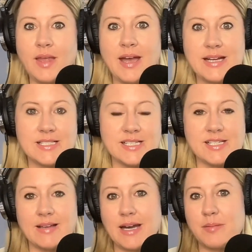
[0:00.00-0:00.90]
at
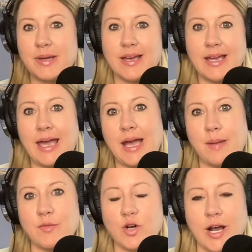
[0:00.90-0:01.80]
Disneyland and be like, hey,
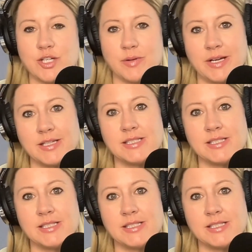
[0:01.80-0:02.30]
I'm a graduating